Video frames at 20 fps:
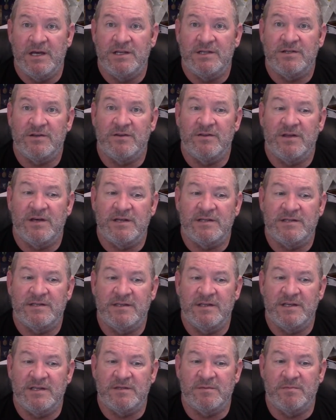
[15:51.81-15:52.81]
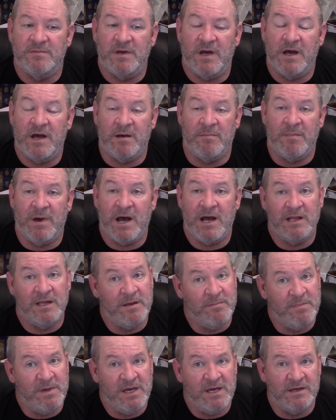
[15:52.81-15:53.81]
So thus, this
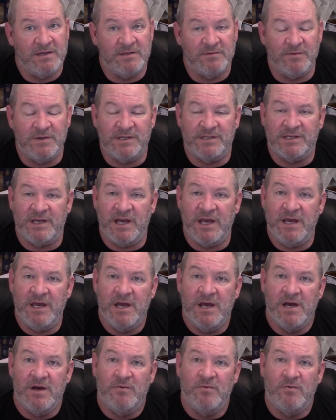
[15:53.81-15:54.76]
Molly B, as we say,